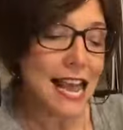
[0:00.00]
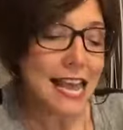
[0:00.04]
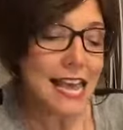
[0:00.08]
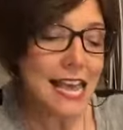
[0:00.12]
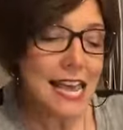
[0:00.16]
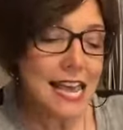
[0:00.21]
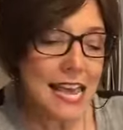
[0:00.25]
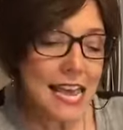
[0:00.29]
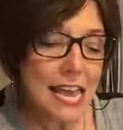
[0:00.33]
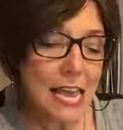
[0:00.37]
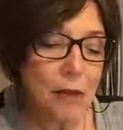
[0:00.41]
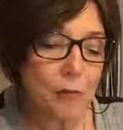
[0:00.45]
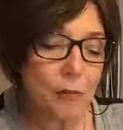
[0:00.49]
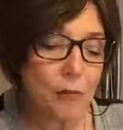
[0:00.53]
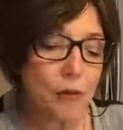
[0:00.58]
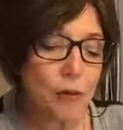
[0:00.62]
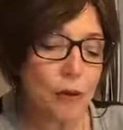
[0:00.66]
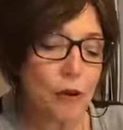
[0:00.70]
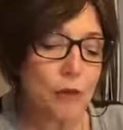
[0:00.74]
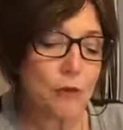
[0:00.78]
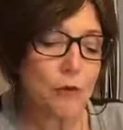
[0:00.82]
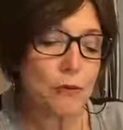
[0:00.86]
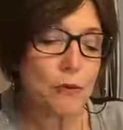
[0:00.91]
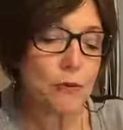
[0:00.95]

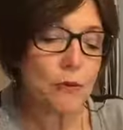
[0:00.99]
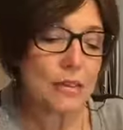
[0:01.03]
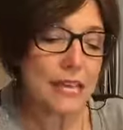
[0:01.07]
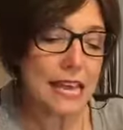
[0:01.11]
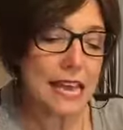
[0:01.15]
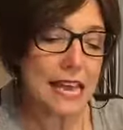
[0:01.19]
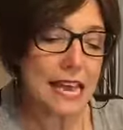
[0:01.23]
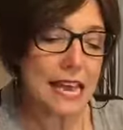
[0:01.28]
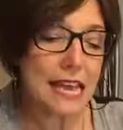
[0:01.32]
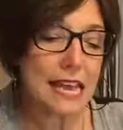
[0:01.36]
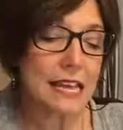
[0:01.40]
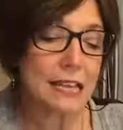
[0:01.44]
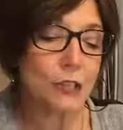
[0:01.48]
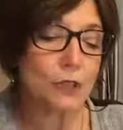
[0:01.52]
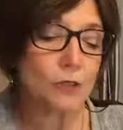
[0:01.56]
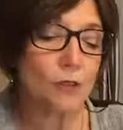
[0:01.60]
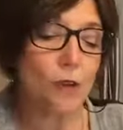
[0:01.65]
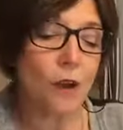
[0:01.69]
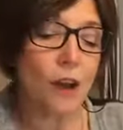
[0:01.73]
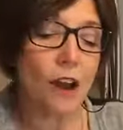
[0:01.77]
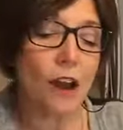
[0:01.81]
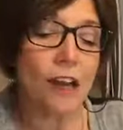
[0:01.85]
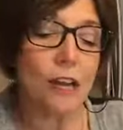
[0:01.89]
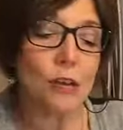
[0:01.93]
Hebrew kings
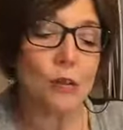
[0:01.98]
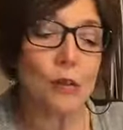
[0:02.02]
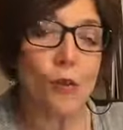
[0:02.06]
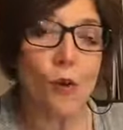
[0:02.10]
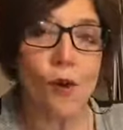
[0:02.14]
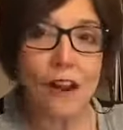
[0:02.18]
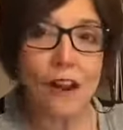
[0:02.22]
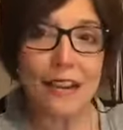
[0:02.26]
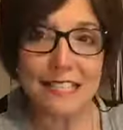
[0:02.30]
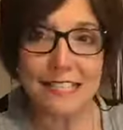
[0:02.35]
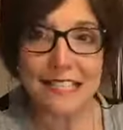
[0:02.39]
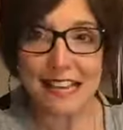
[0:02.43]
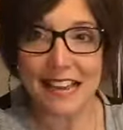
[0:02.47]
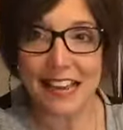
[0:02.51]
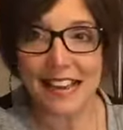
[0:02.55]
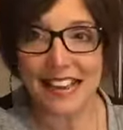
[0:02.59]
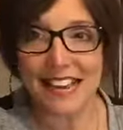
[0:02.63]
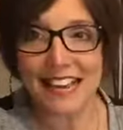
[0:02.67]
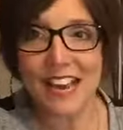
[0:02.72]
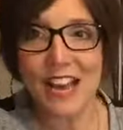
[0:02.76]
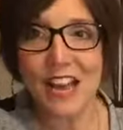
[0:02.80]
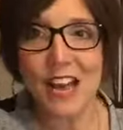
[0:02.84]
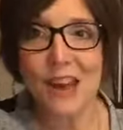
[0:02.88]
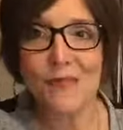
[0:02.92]
were
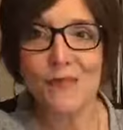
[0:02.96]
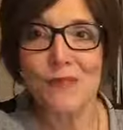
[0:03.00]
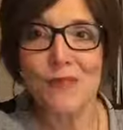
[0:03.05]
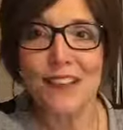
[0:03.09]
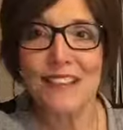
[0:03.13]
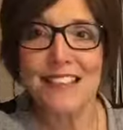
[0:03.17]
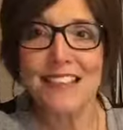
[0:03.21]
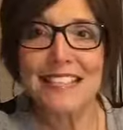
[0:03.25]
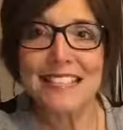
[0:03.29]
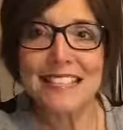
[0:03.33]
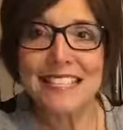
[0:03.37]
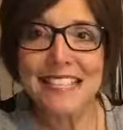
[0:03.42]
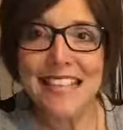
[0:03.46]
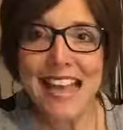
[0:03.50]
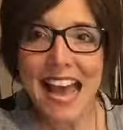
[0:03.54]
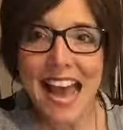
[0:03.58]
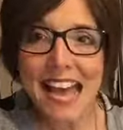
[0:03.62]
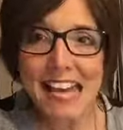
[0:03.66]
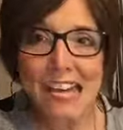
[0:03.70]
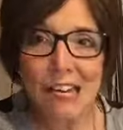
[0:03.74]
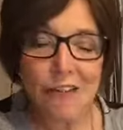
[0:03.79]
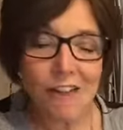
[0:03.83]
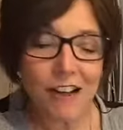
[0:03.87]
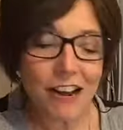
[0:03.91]
anointed with
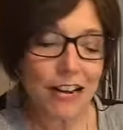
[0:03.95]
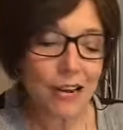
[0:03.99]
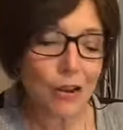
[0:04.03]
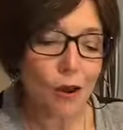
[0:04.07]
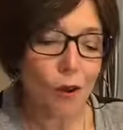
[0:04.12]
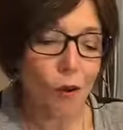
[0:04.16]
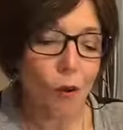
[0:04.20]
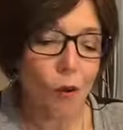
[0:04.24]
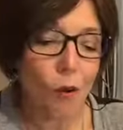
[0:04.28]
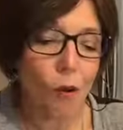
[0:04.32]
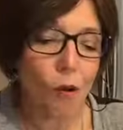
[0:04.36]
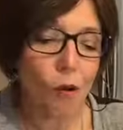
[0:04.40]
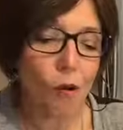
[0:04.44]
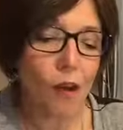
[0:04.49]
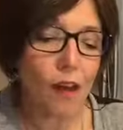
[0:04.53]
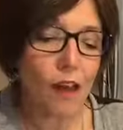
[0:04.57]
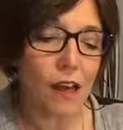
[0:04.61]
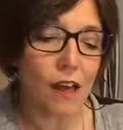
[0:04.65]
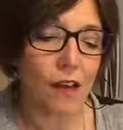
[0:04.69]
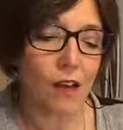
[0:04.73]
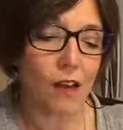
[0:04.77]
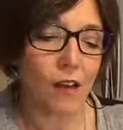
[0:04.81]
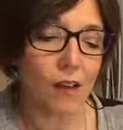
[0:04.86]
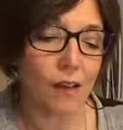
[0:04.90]
sacred
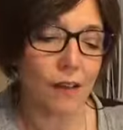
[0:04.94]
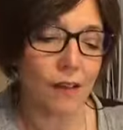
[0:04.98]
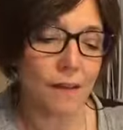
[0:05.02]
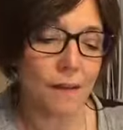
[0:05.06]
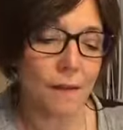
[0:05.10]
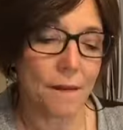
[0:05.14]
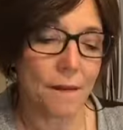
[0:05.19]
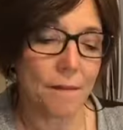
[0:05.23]
oil.